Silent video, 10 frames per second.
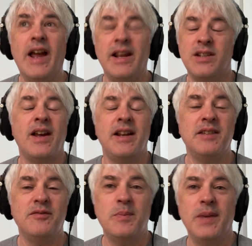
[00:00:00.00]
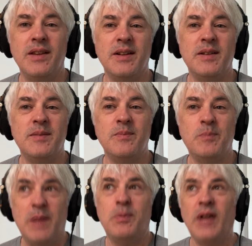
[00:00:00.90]
exciting for me that
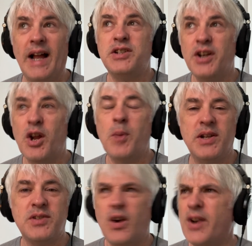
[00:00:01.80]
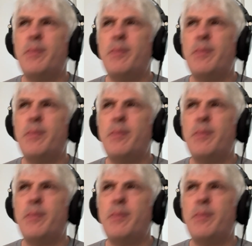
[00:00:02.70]
people actually know my song.